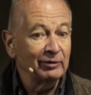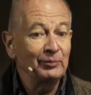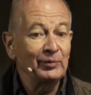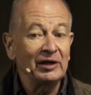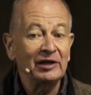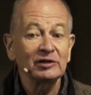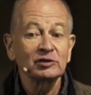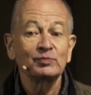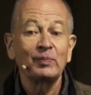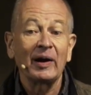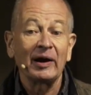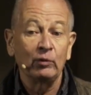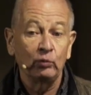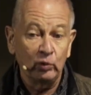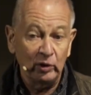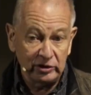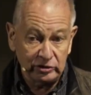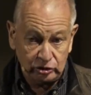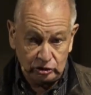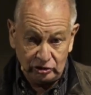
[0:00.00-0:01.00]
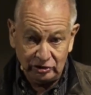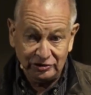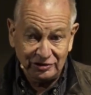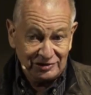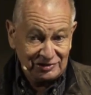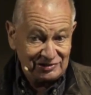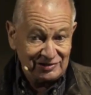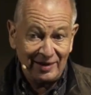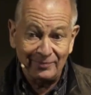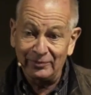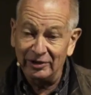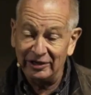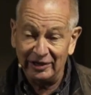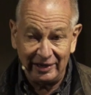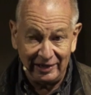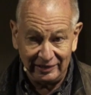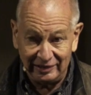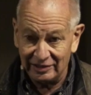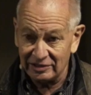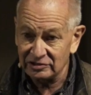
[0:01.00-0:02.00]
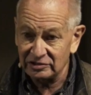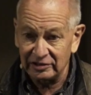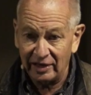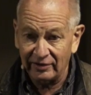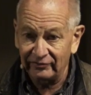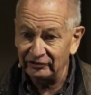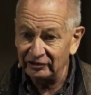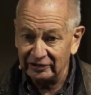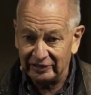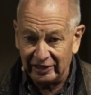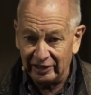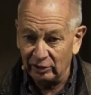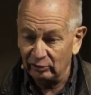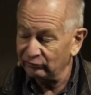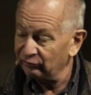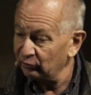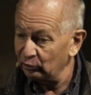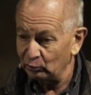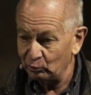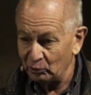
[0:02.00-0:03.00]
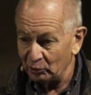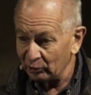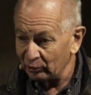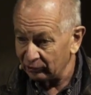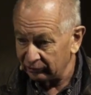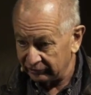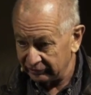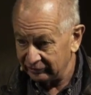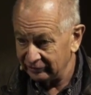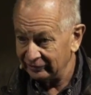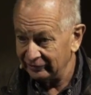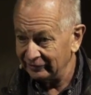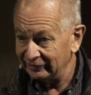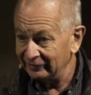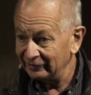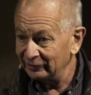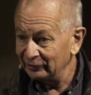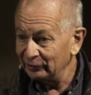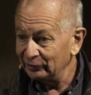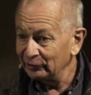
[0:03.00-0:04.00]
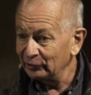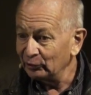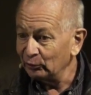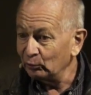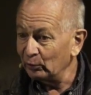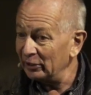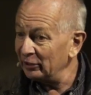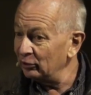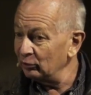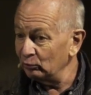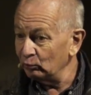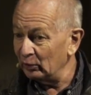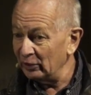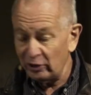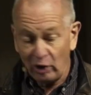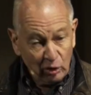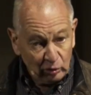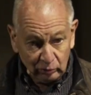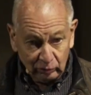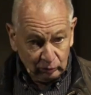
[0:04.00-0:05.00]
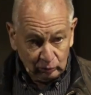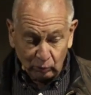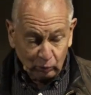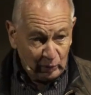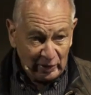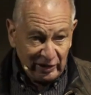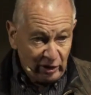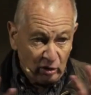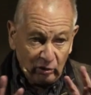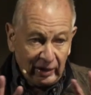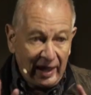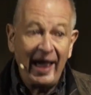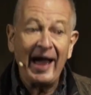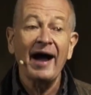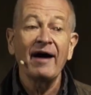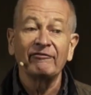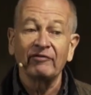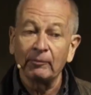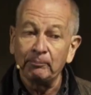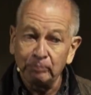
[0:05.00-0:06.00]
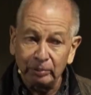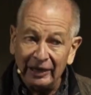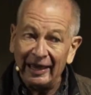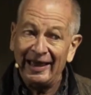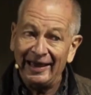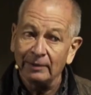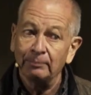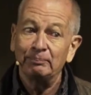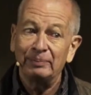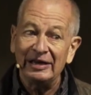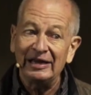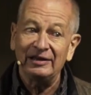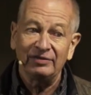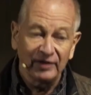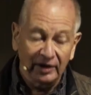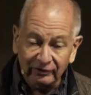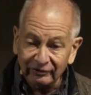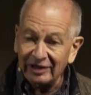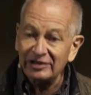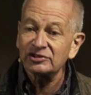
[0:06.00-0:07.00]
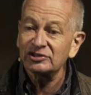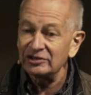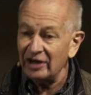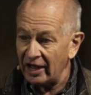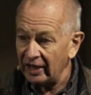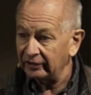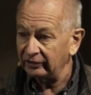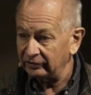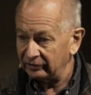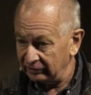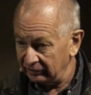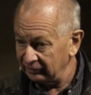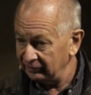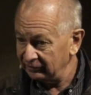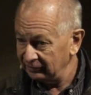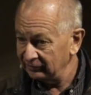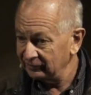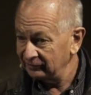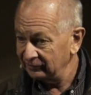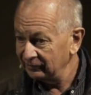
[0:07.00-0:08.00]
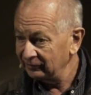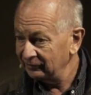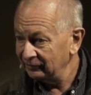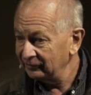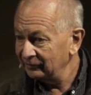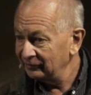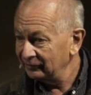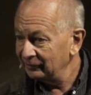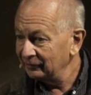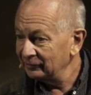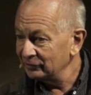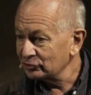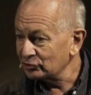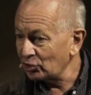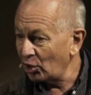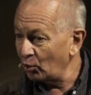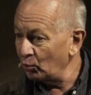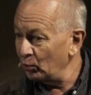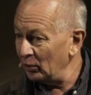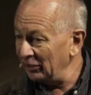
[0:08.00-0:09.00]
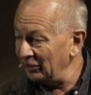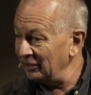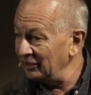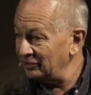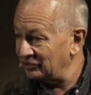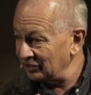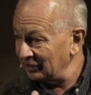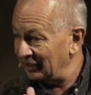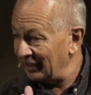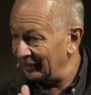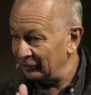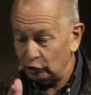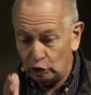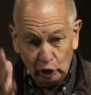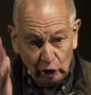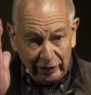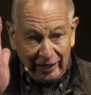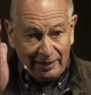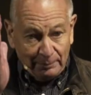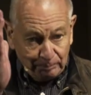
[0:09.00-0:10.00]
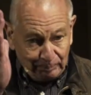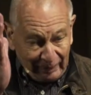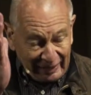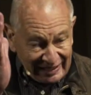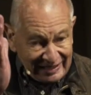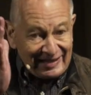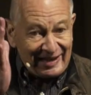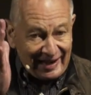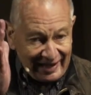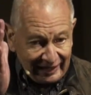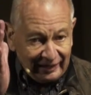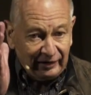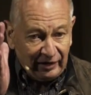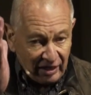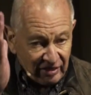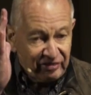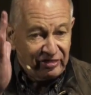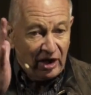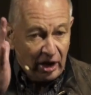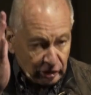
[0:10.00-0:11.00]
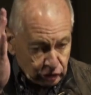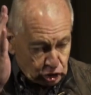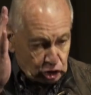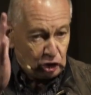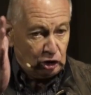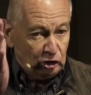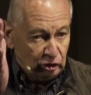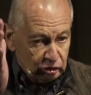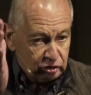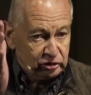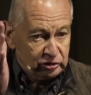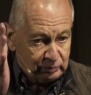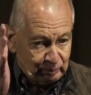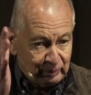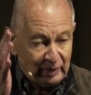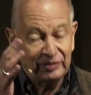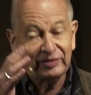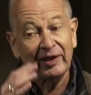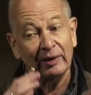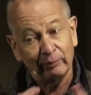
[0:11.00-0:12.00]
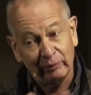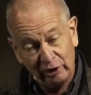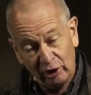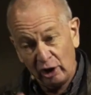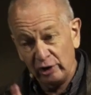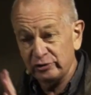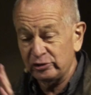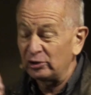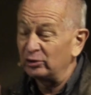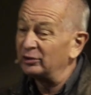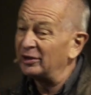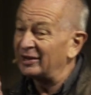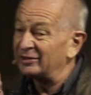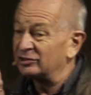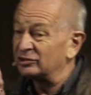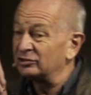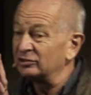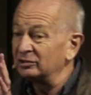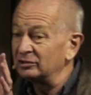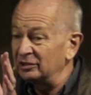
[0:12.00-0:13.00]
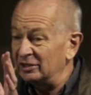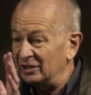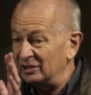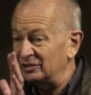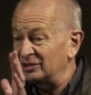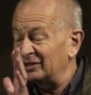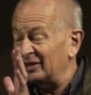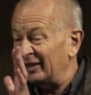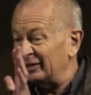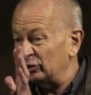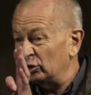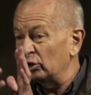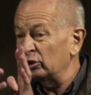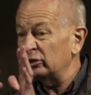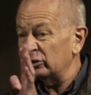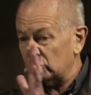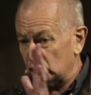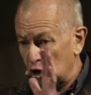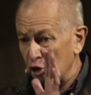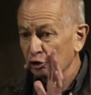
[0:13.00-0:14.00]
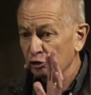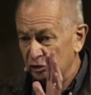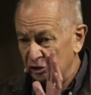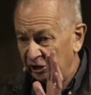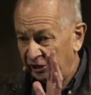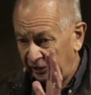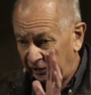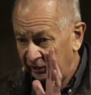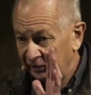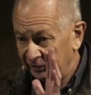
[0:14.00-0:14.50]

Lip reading: means by which to disseminate his love and care for the world. We don't have a plan B. There is none. So we need to get good at being the church, but then we also need to get good at churching.